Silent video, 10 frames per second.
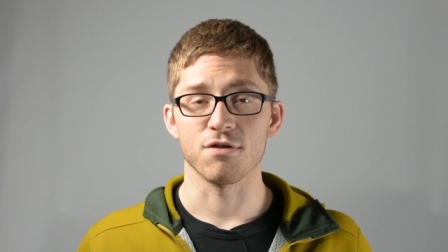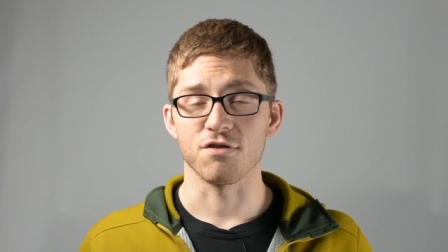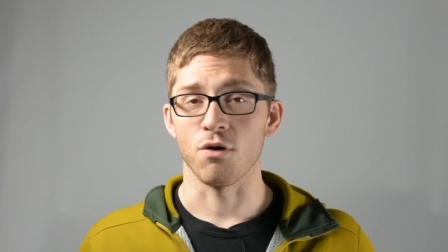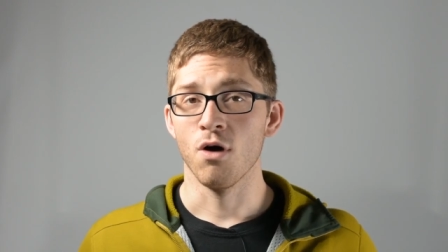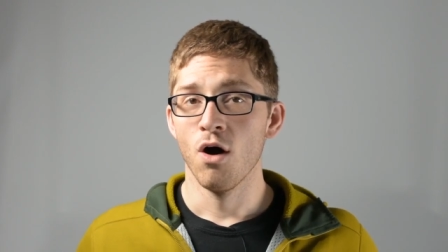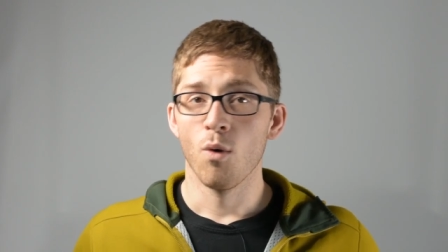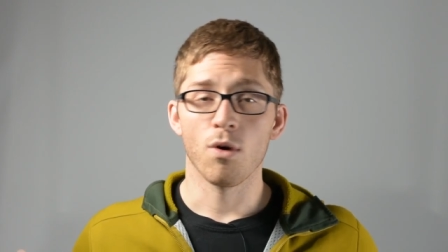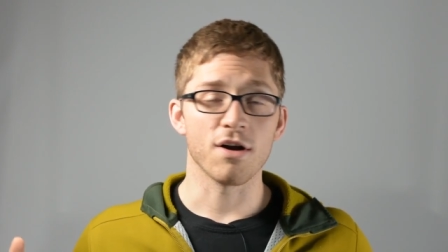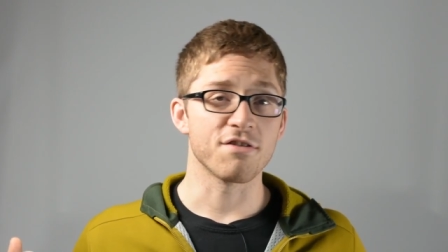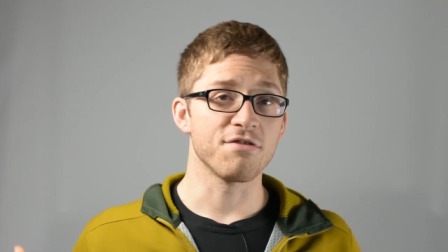So
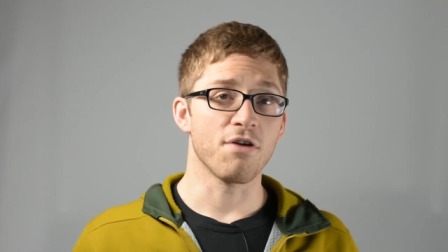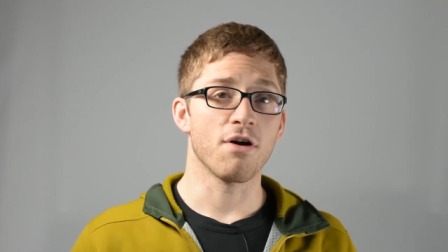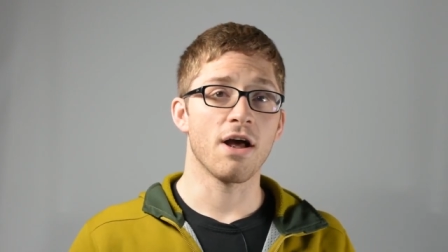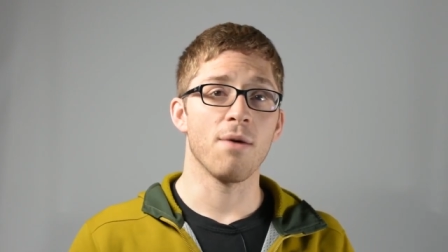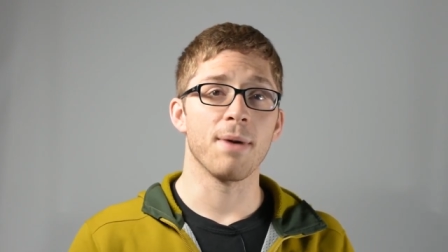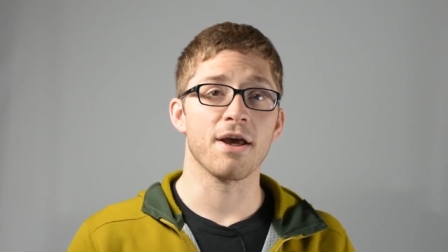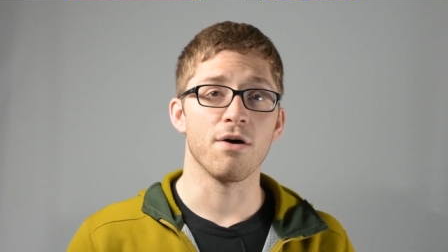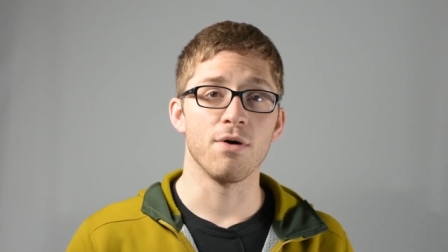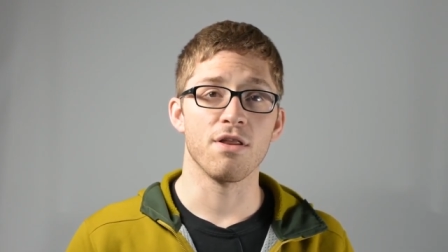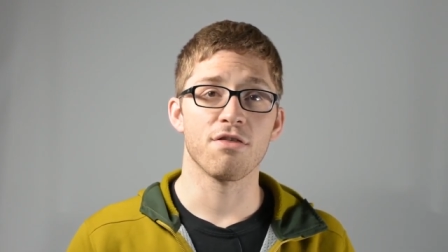we're gonna start out by
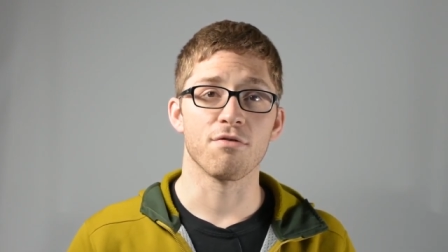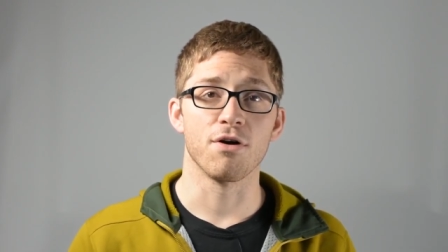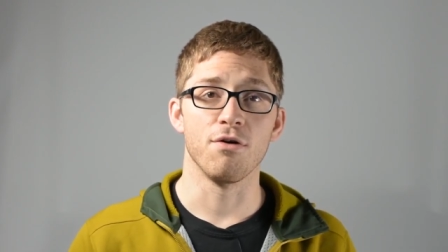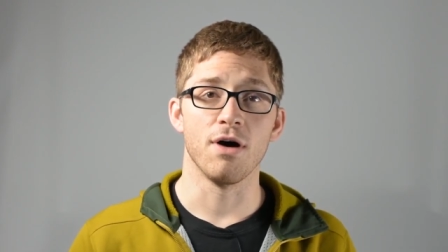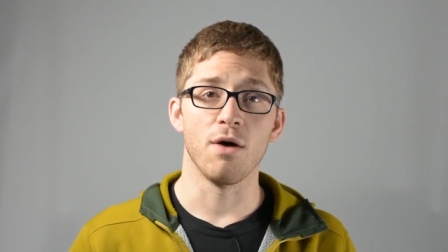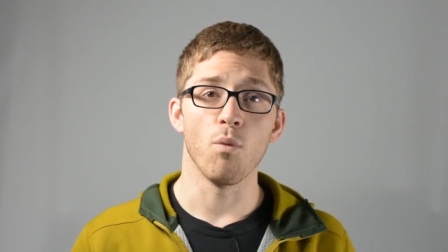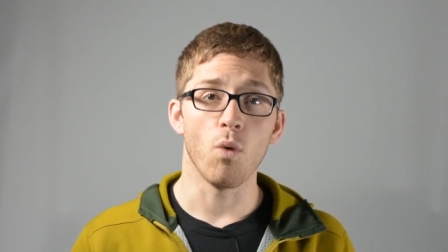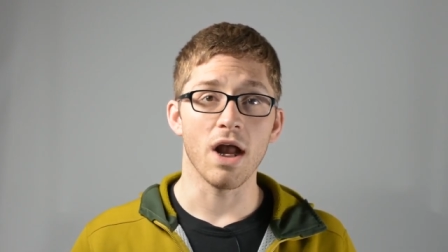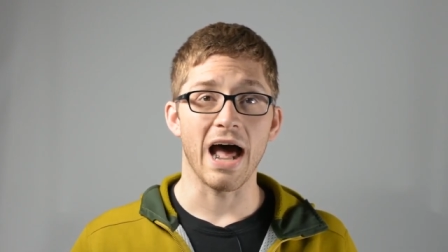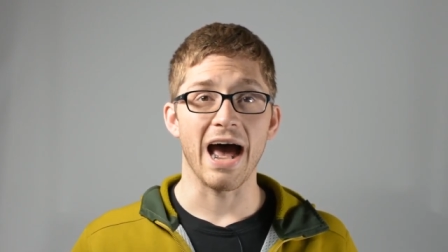going through uh,
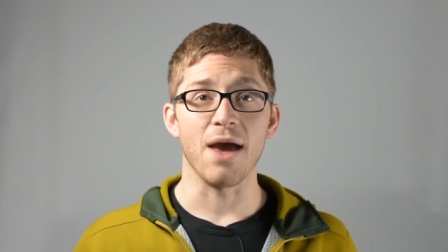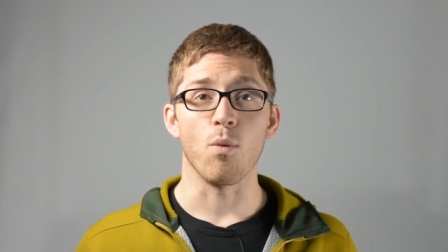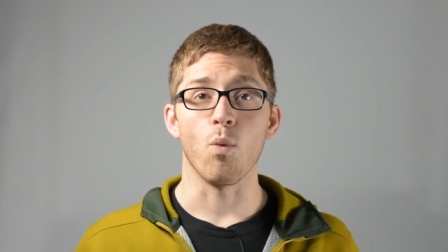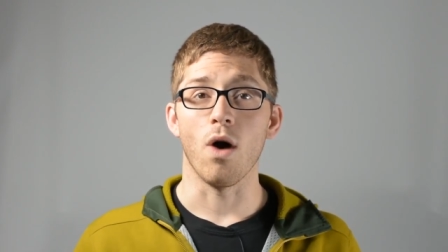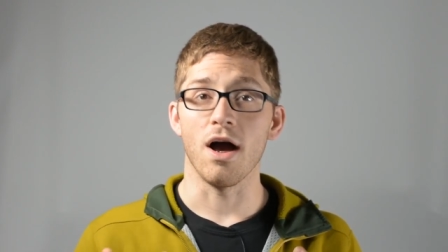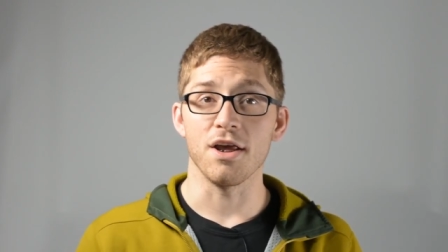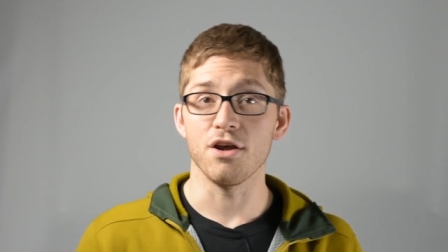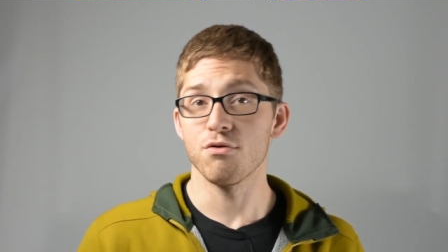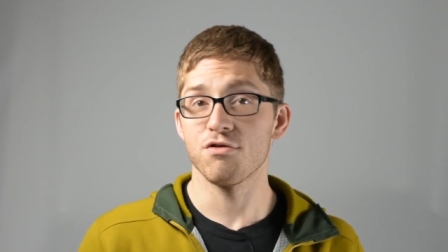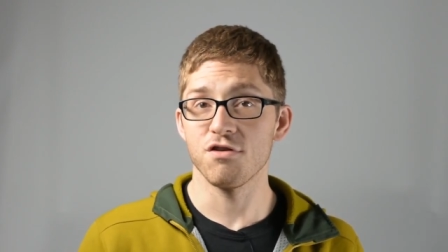what I want
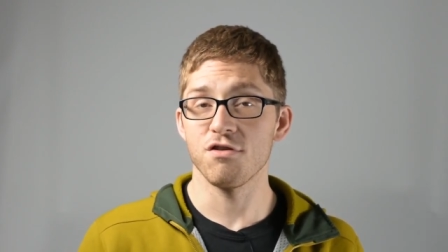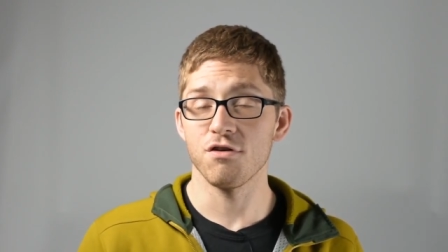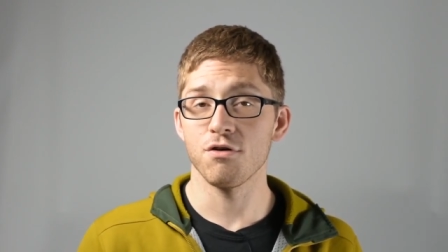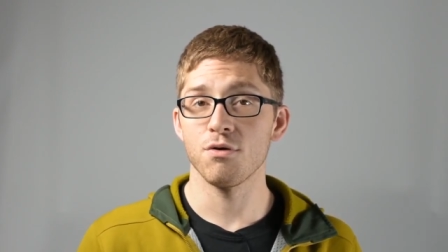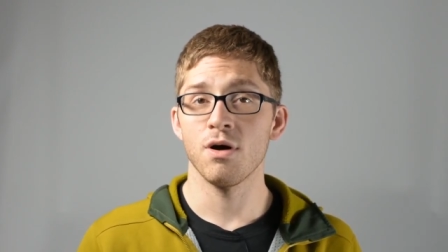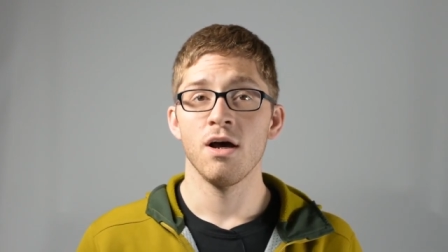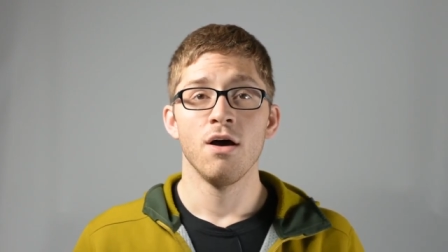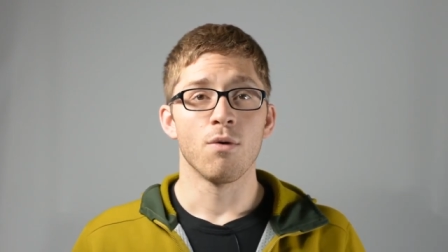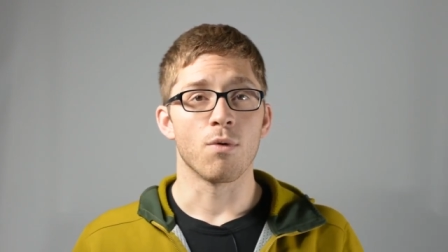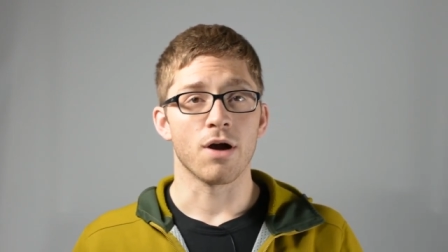you to do.
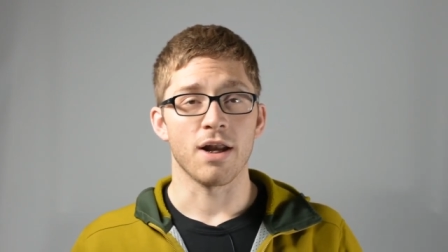We're